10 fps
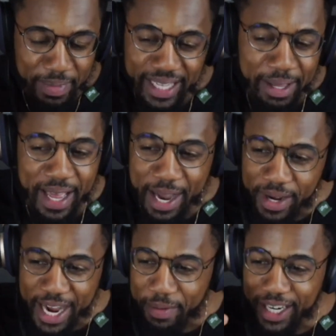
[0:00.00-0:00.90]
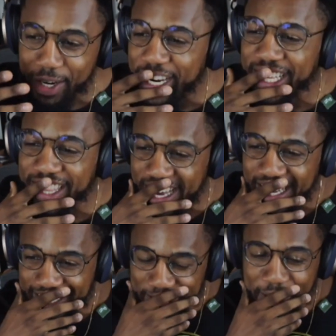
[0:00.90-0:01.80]
me I want to know your thoughts.
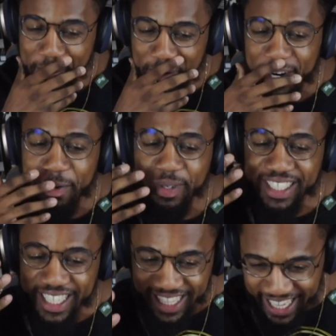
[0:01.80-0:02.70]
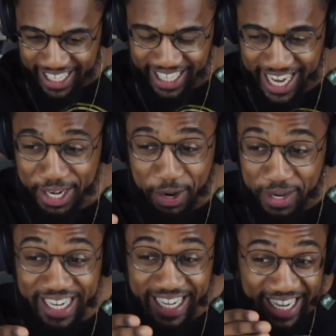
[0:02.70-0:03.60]
I want to know what you're thinking. I know
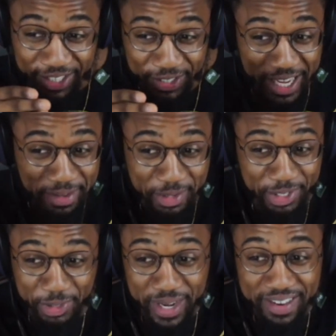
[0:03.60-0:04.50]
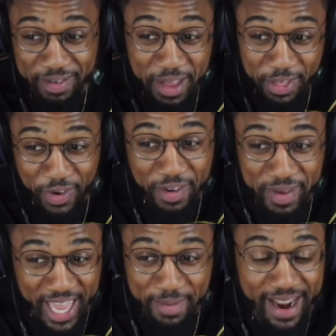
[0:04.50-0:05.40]
yesterday there's three of them. Three of them
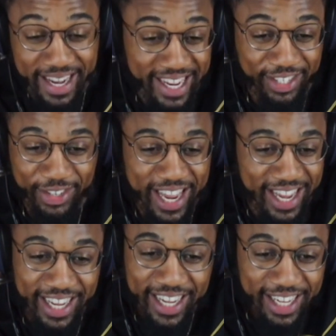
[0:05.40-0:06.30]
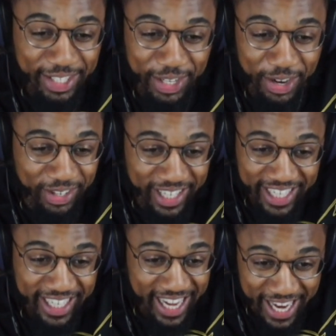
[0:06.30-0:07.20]
came out yesterday. So
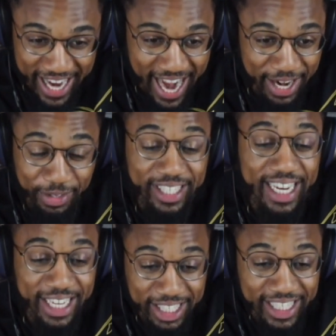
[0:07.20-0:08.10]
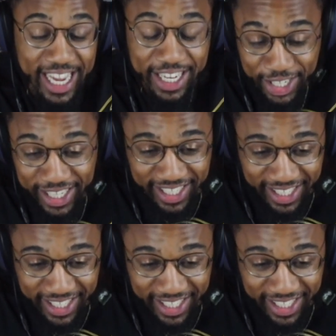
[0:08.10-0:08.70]
I know there's a lot to digest as